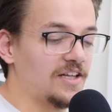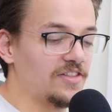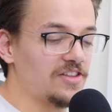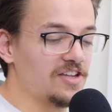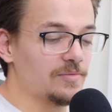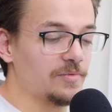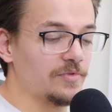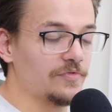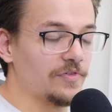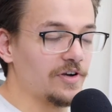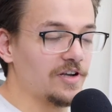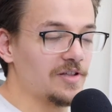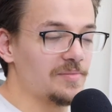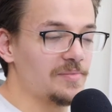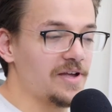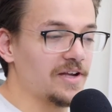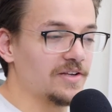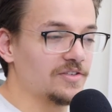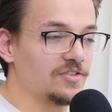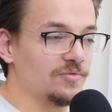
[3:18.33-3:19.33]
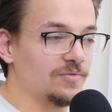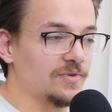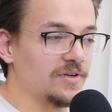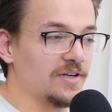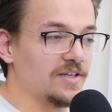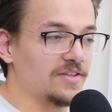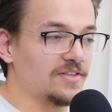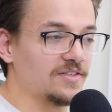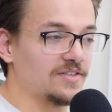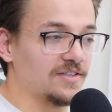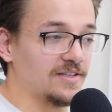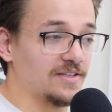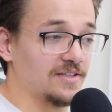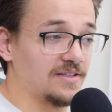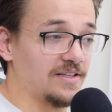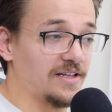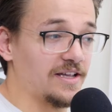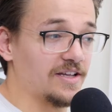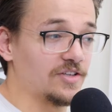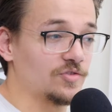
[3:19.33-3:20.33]
I think I'm reverting back to what I said
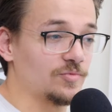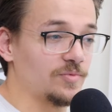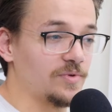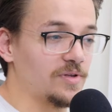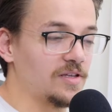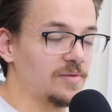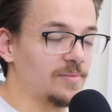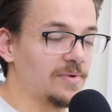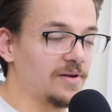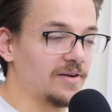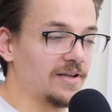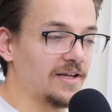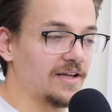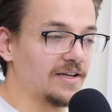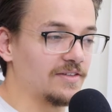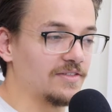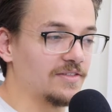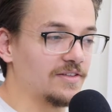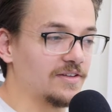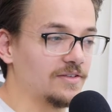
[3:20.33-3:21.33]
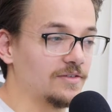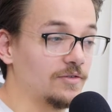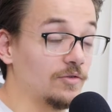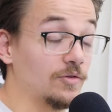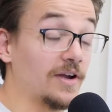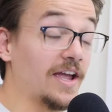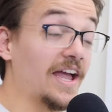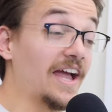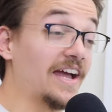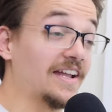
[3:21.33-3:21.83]
last week about Agatha or